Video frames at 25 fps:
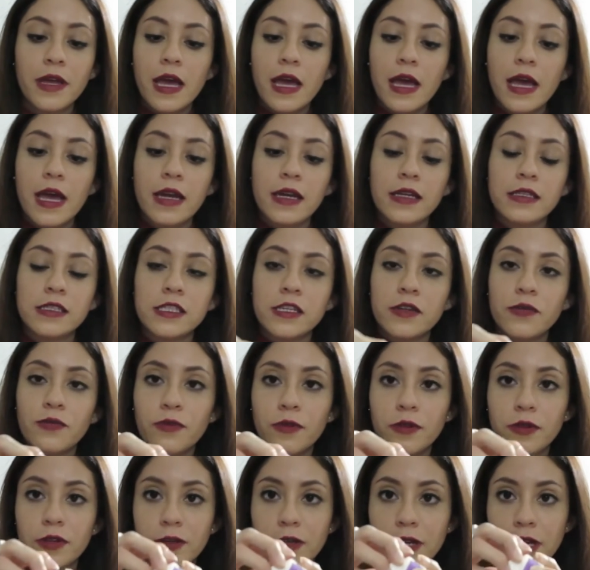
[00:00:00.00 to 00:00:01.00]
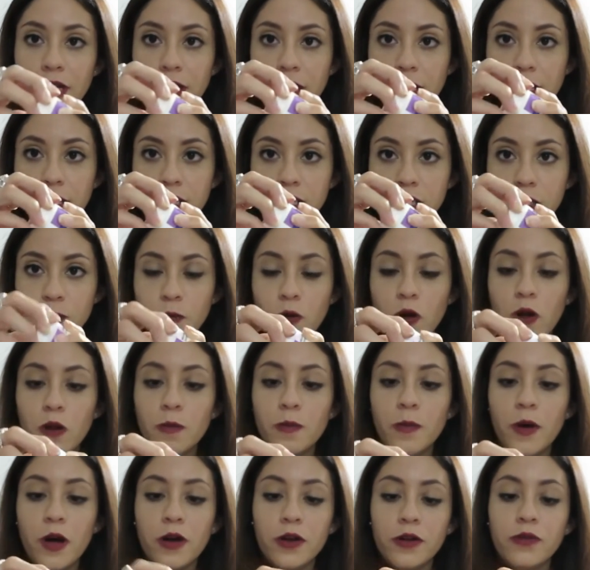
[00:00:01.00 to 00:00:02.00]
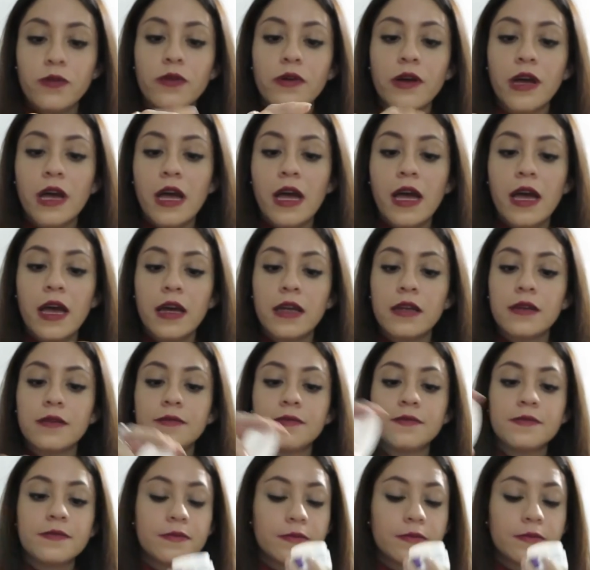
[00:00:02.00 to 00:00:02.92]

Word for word: and it's a really small bottle, and